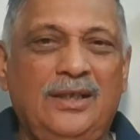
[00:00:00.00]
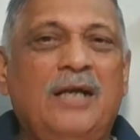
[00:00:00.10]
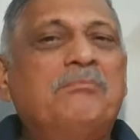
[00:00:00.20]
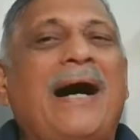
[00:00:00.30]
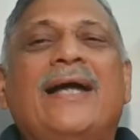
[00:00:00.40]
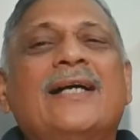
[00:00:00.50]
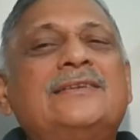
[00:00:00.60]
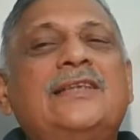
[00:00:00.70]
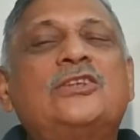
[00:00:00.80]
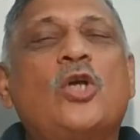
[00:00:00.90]
Maya's
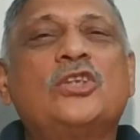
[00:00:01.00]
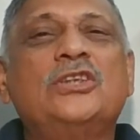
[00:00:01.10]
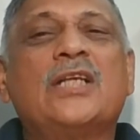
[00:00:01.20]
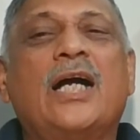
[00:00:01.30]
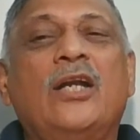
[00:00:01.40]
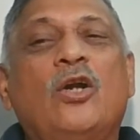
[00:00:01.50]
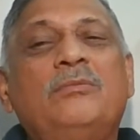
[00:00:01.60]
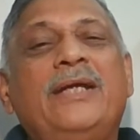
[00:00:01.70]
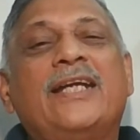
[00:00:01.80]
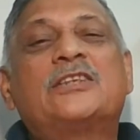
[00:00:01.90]
distortion cannot
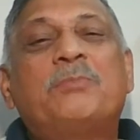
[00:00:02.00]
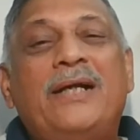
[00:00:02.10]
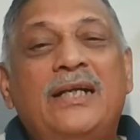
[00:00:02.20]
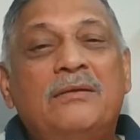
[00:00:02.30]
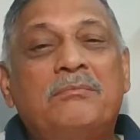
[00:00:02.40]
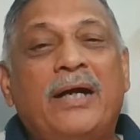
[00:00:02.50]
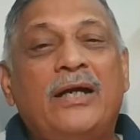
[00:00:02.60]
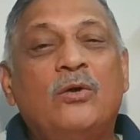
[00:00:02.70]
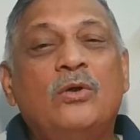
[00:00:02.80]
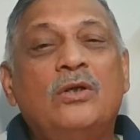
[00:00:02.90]
be expelled by
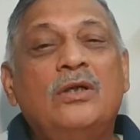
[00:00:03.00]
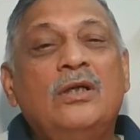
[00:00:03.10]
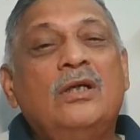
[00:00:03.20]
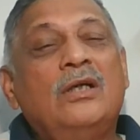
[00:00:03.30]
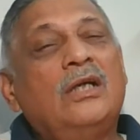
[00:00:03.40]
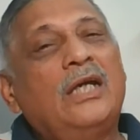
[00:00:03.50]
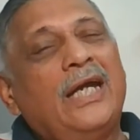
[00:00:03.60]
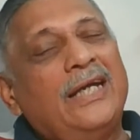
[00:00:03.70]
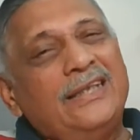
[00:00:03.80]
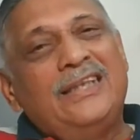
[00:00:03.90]

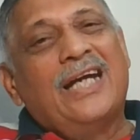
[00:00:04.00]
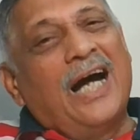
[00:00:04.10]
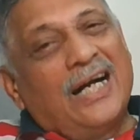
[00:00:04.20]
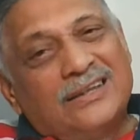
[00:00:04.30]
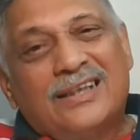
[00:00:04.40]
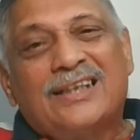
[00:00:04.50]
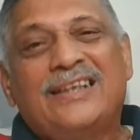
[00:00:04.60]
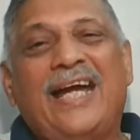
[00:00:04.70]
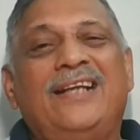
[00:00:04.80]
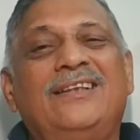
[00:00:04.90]
anything other
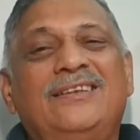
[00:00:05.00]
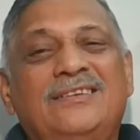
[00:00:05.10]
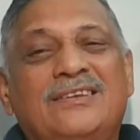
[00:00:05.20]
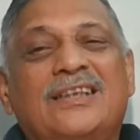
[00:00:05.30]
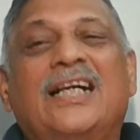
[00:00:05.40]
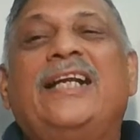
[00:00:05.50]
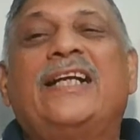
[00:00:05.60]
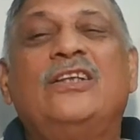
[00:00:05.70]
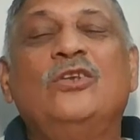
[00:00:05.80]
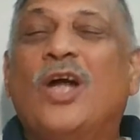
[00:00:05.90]
than
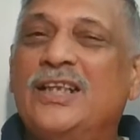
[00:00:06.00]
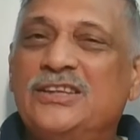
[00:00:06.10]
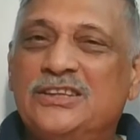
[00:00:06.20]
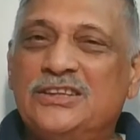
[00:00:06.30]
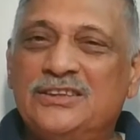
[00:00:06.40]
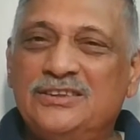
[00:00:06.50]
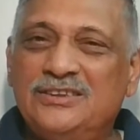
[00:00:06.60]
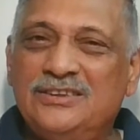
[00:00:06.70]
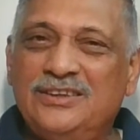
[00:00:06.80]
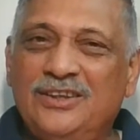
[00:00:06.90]
correct knowledge,
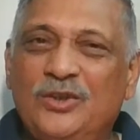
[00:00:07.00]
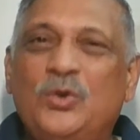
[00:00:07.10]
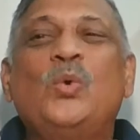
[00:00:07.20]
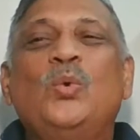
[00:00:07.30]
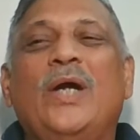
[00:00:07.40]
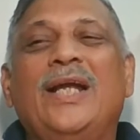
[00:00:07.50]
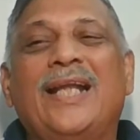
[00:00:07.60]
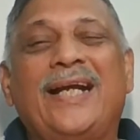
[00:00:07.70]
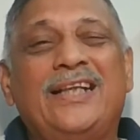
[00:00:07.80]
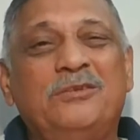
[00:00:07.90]
true
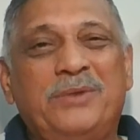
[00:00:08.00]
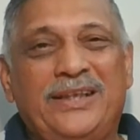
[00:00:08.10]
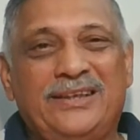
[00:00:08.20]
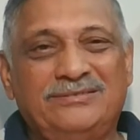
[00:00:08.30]
enlightenment.